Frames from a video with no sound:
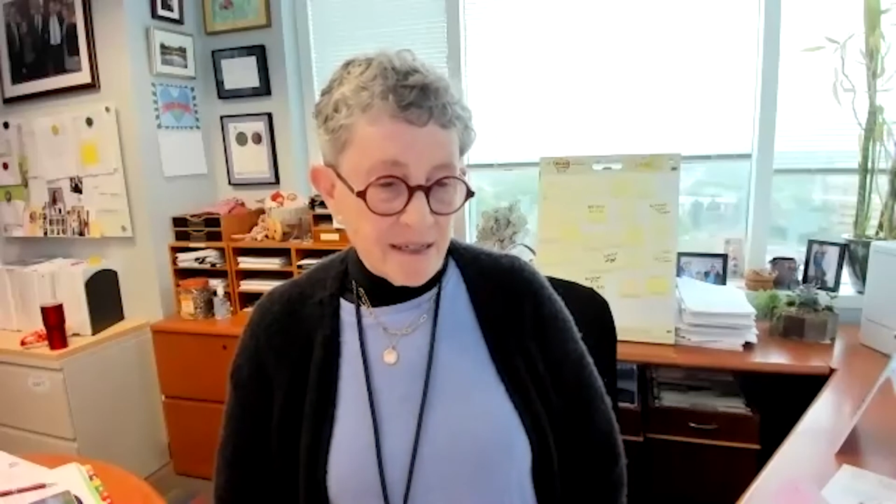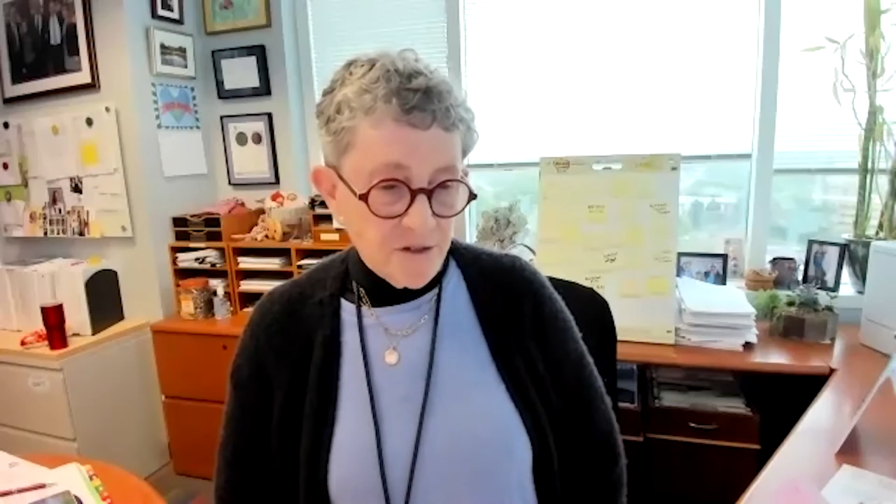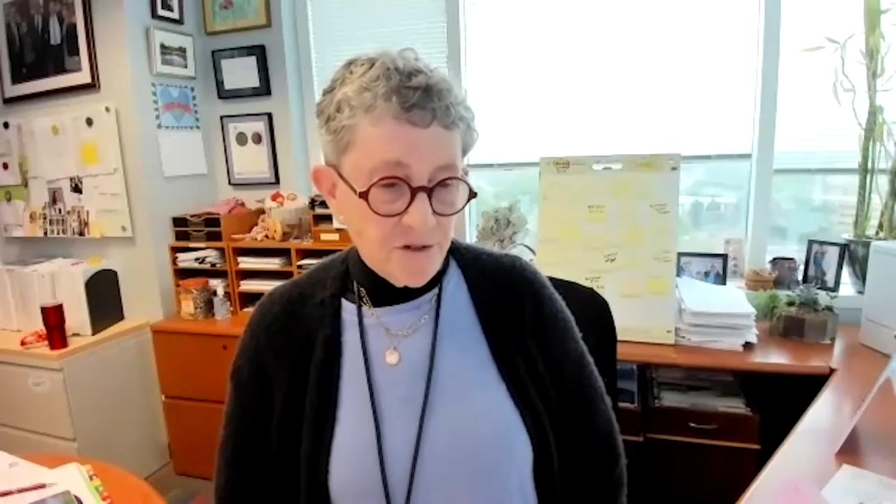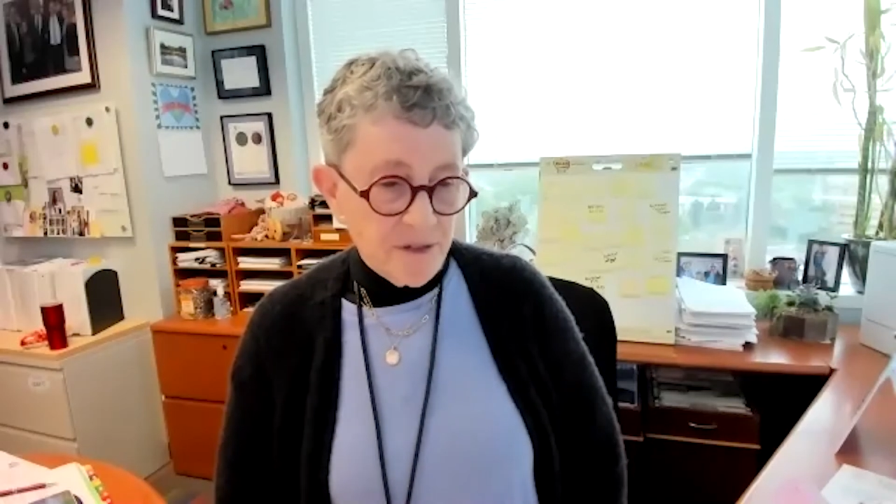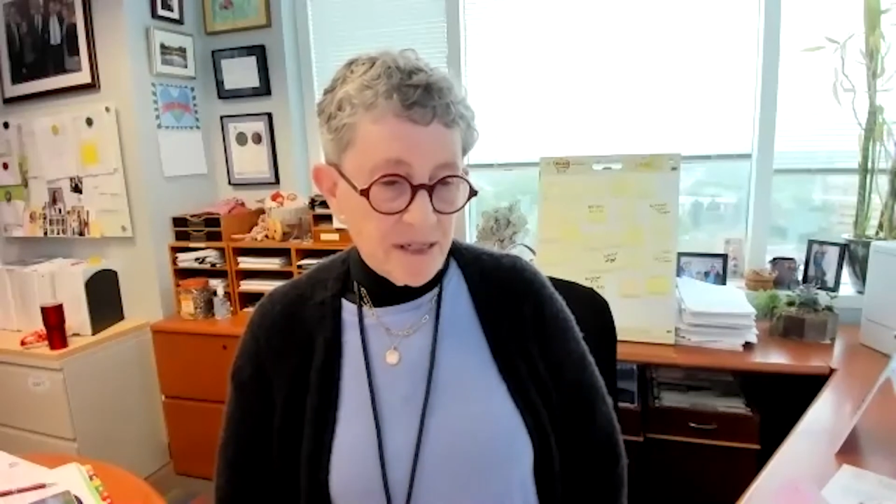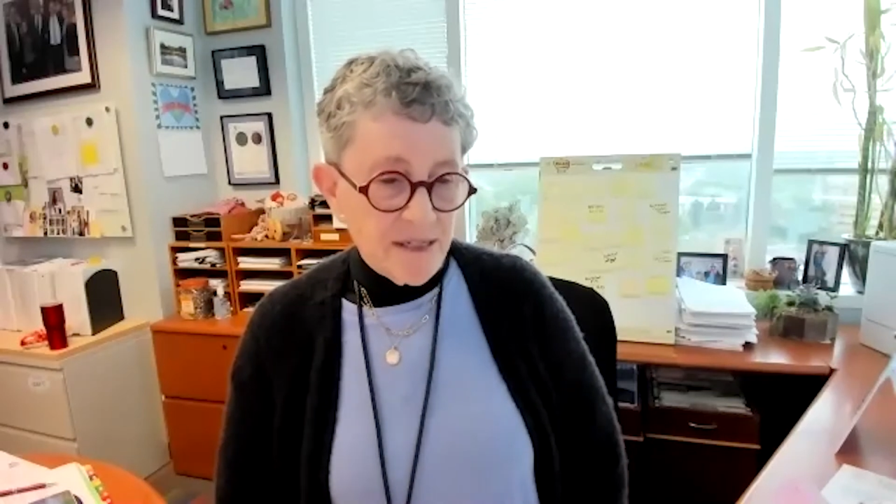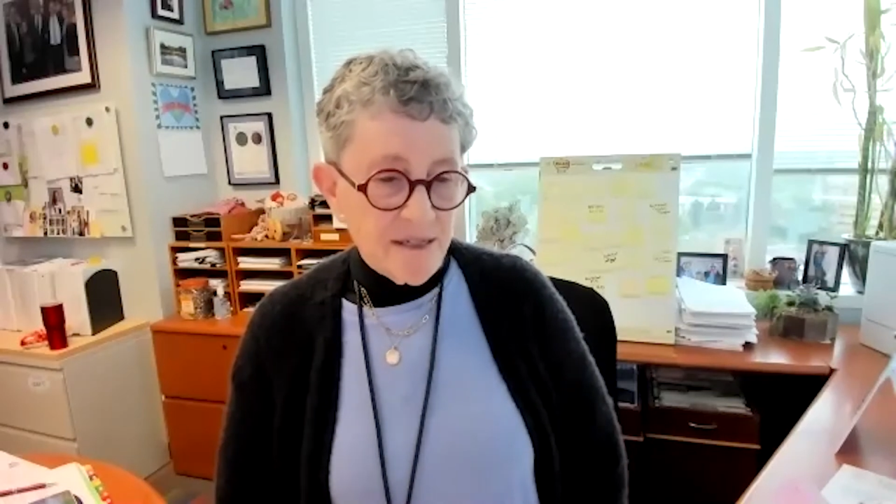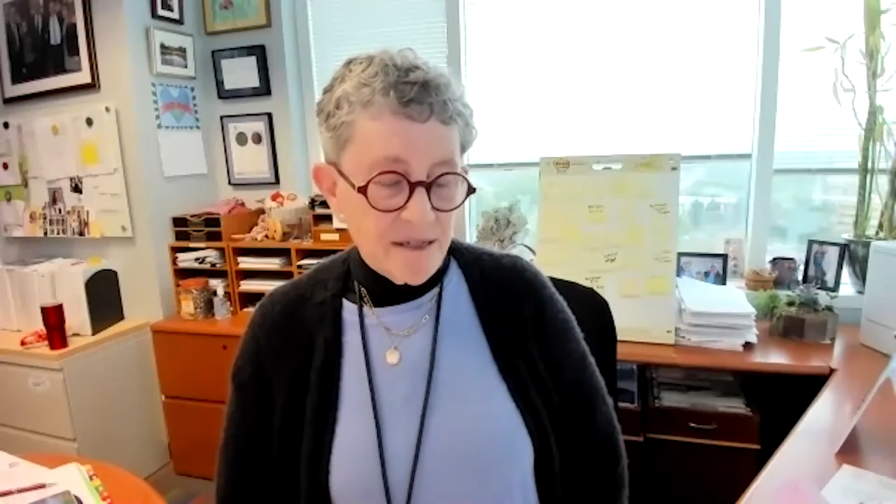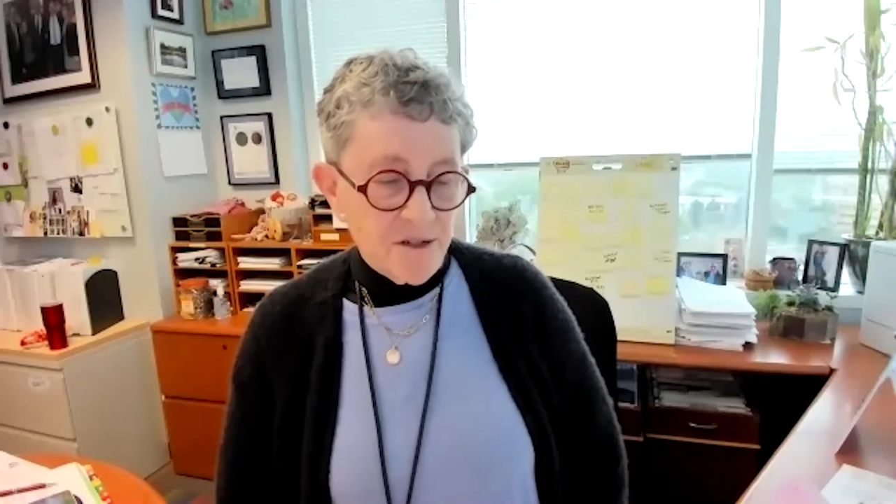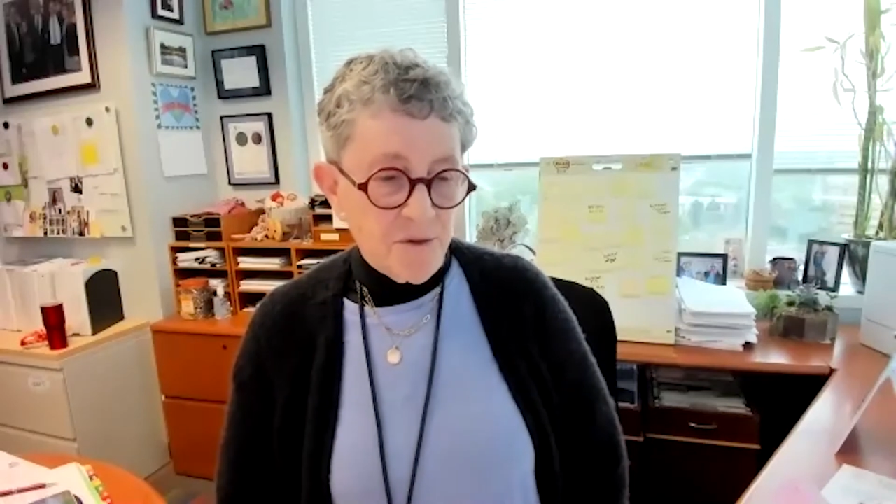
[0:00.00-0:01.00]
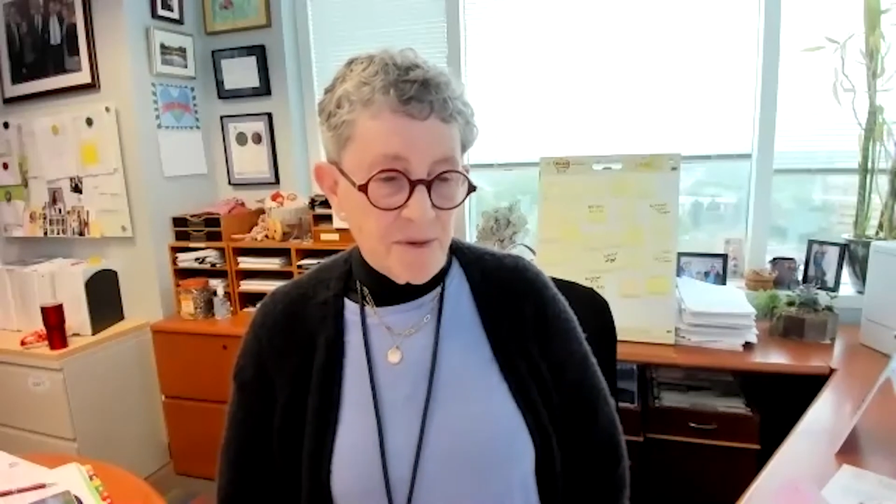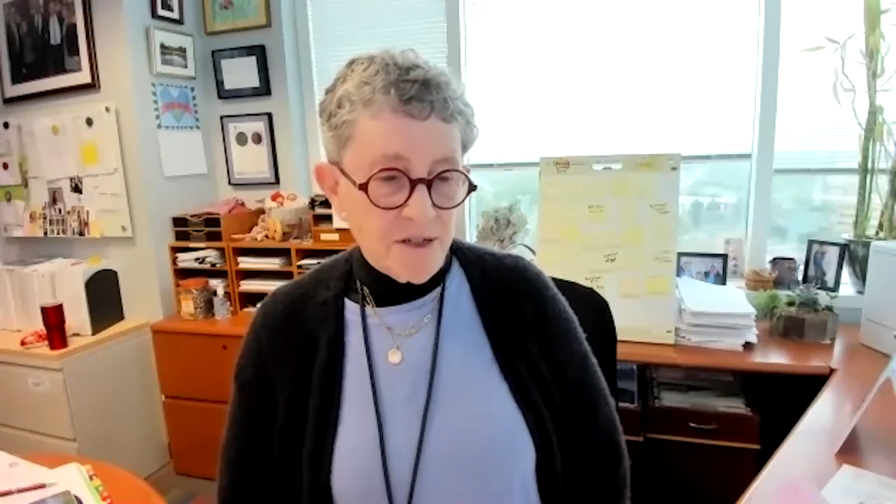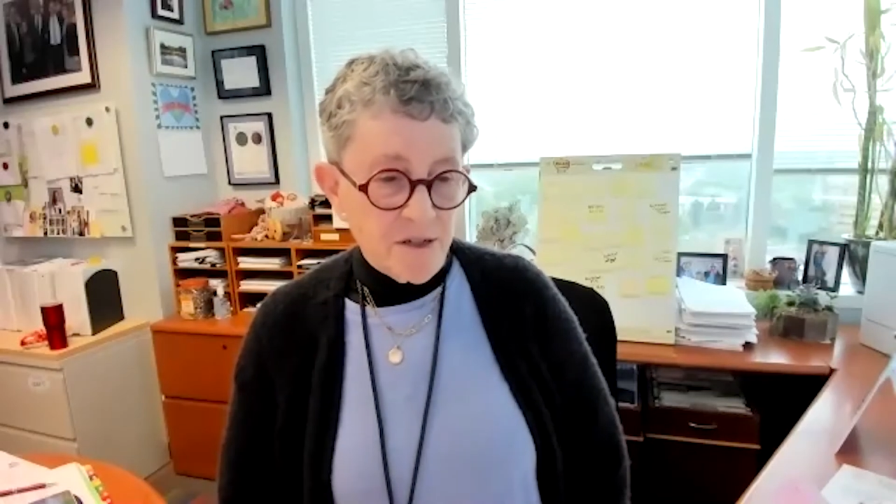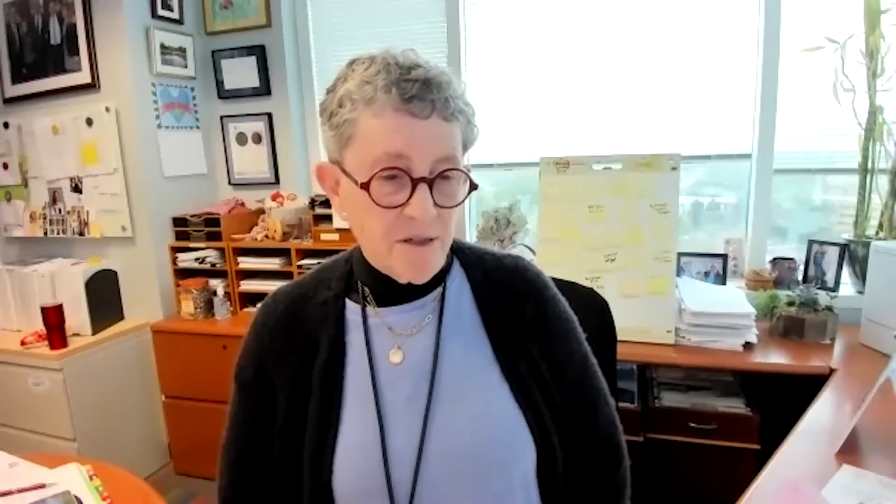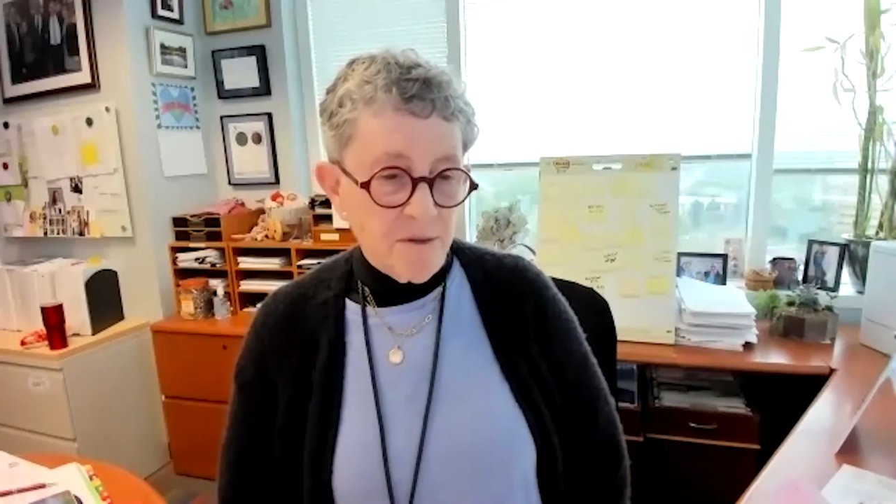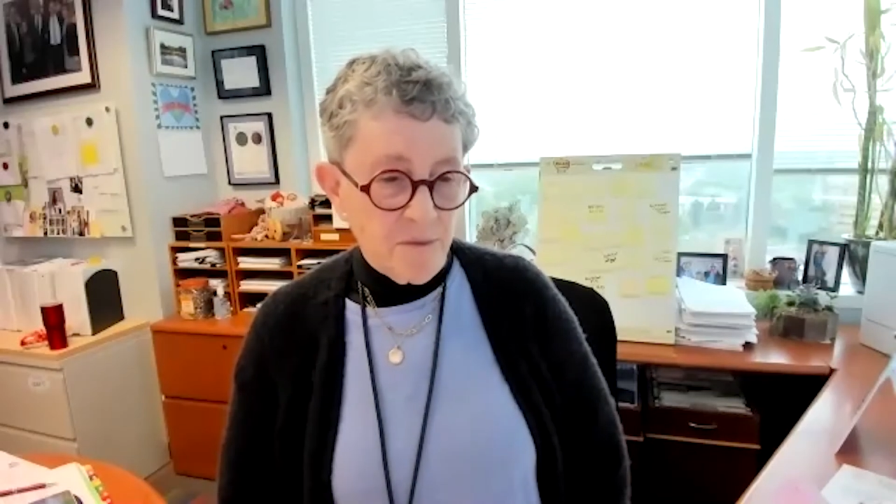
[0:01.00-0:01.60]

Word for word: injury situations